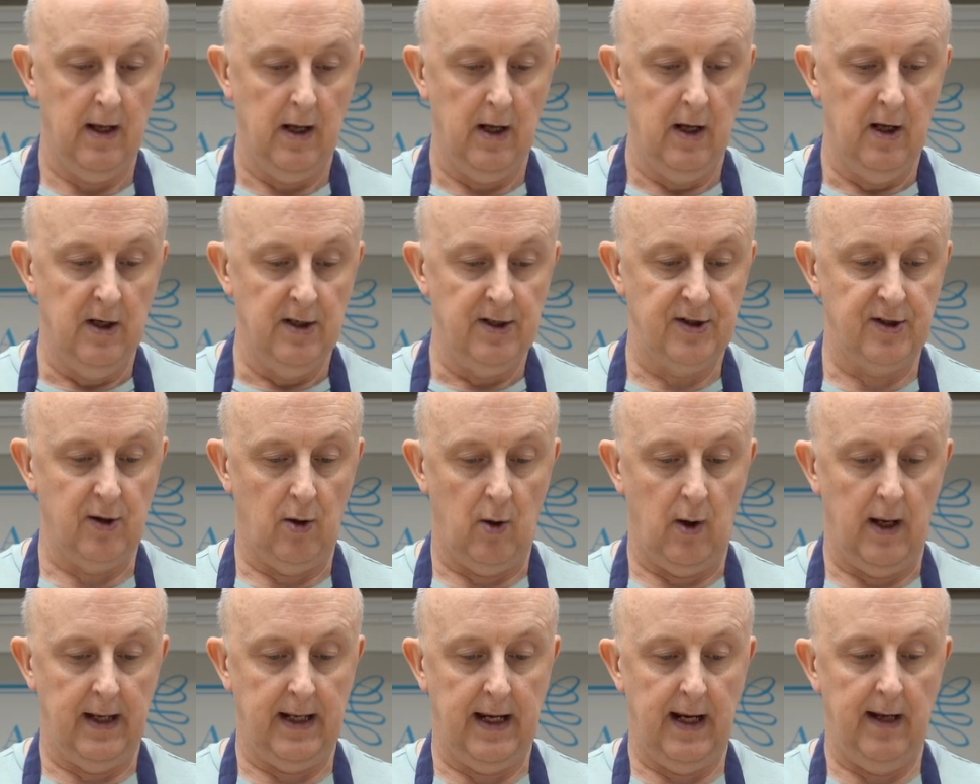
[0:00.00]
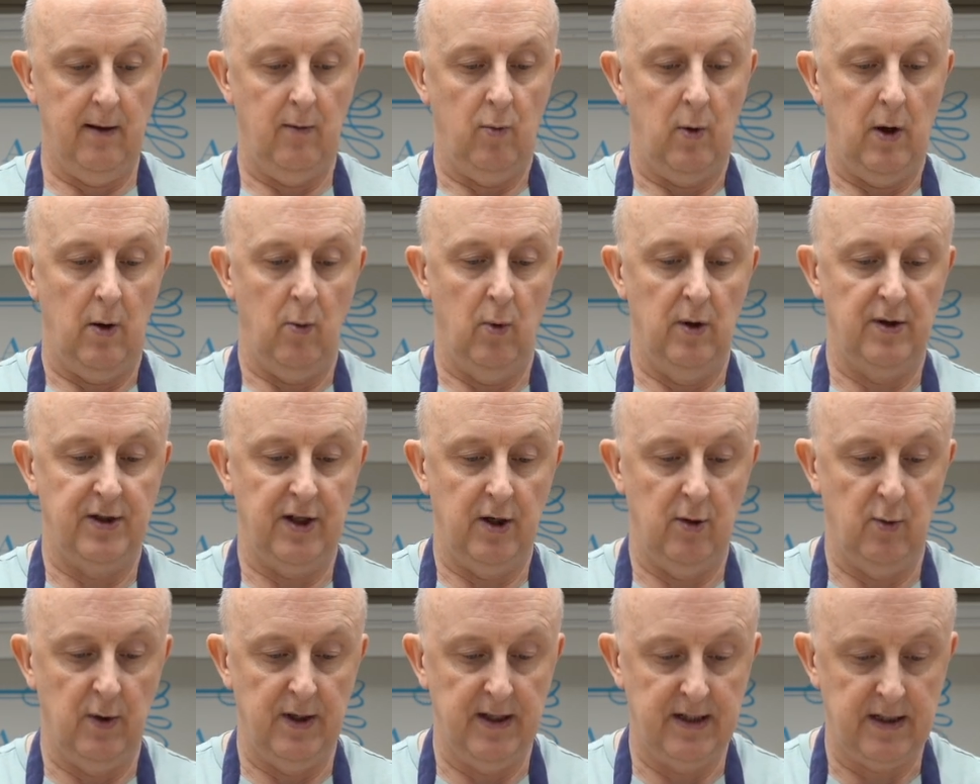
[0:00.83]
So again, what we'll
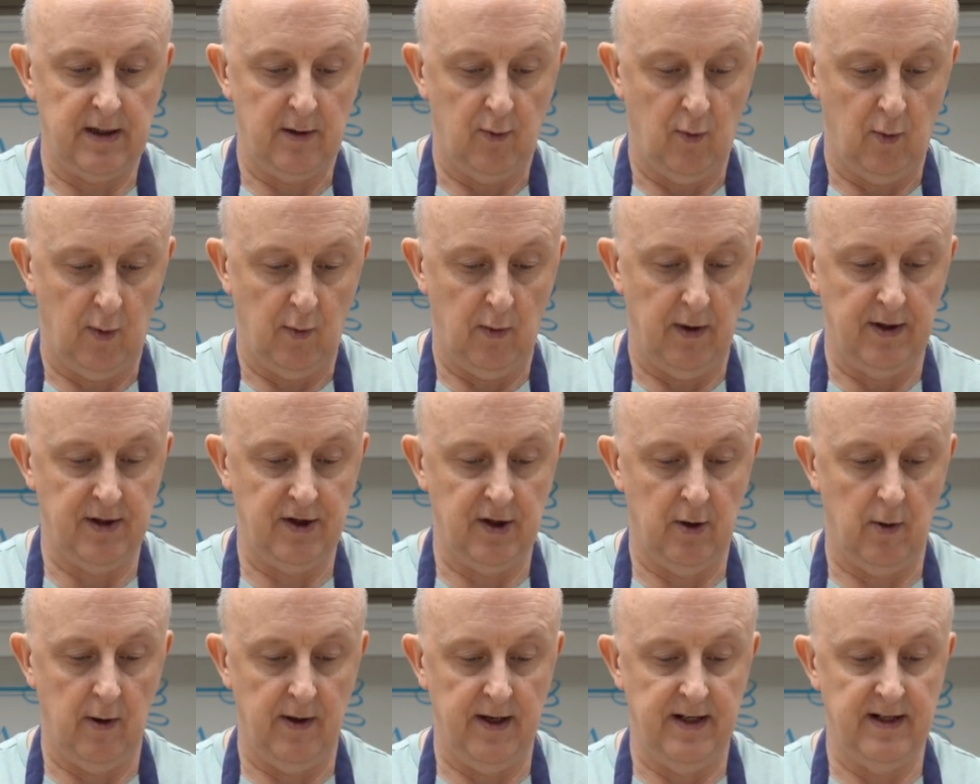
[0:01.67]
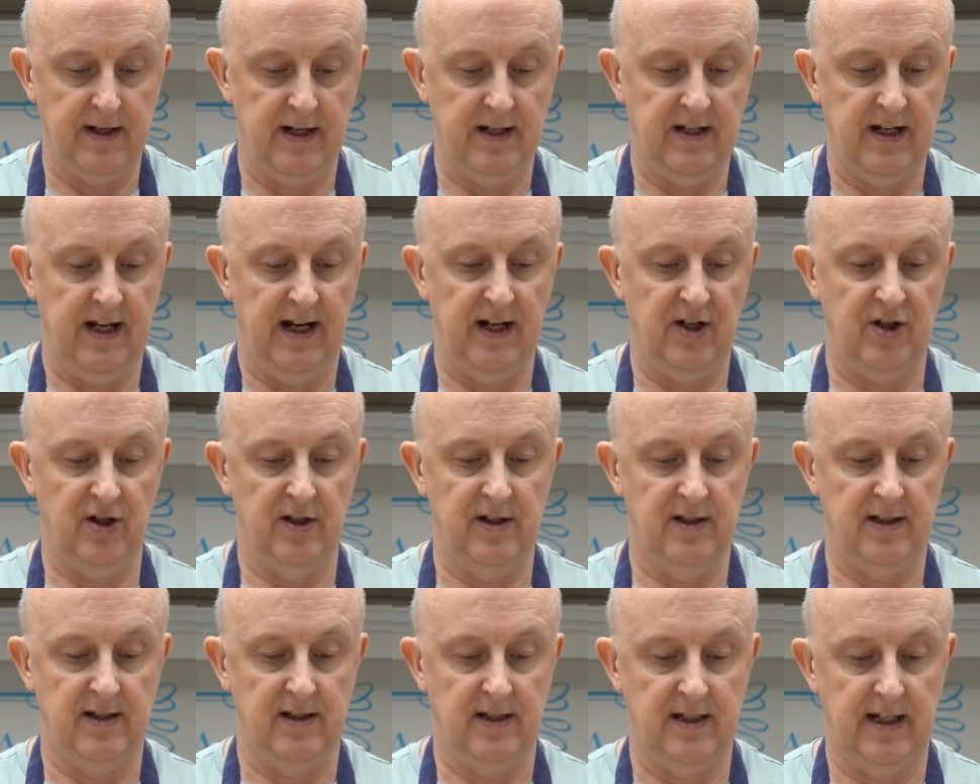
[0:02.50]
do is we want to do our
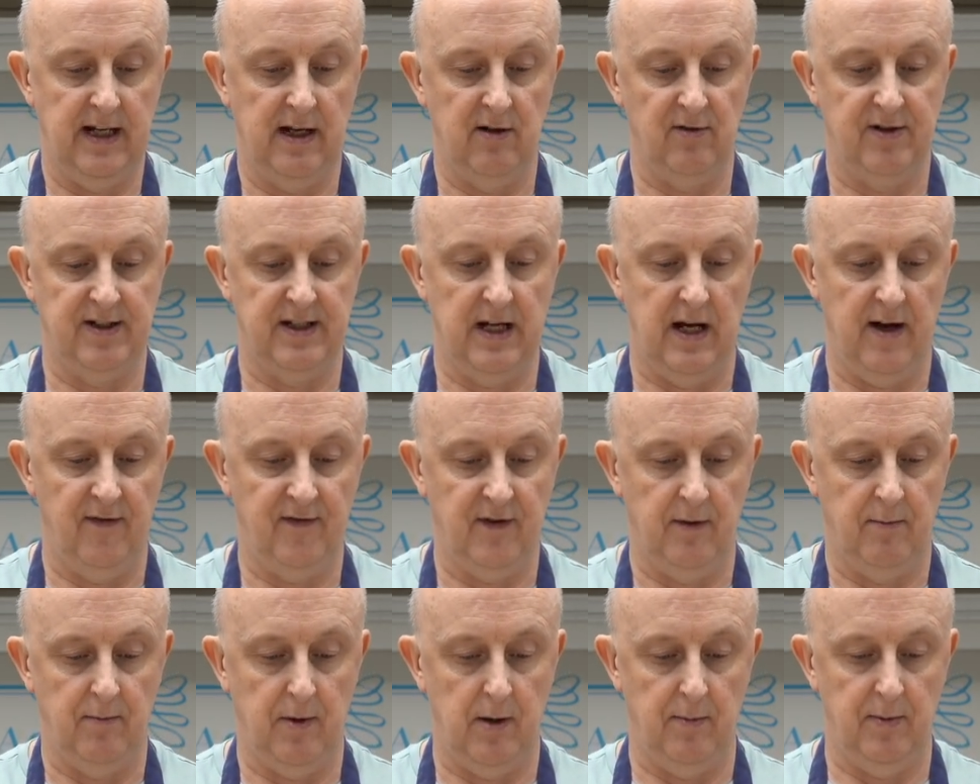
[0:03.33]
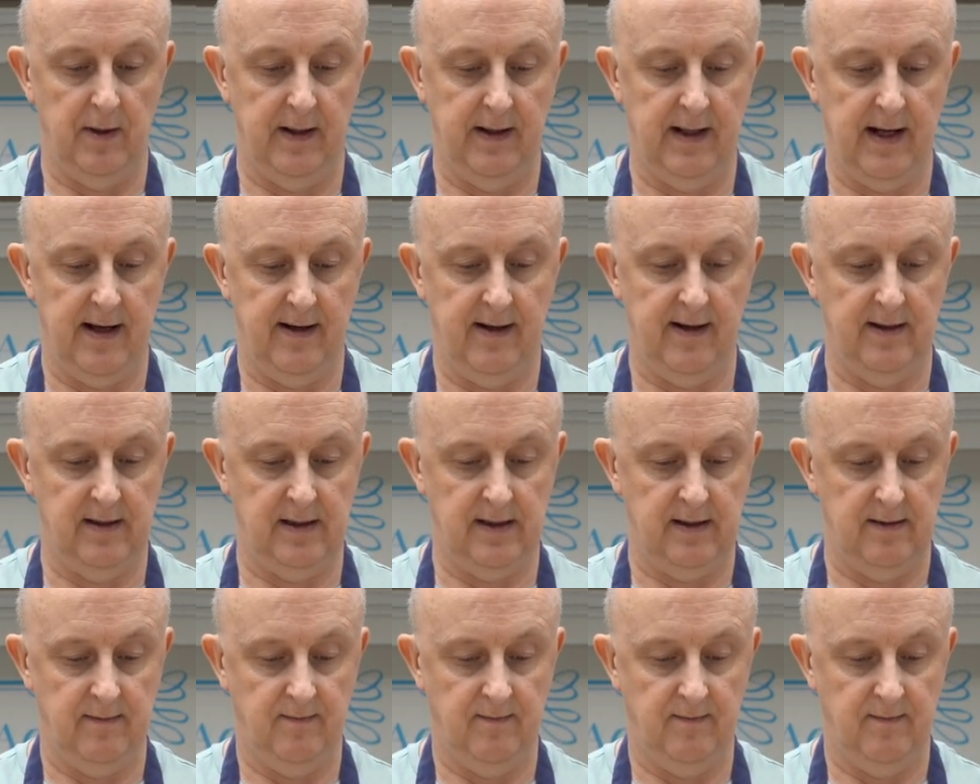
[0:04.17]
indentations and see how soft and bubbly that is.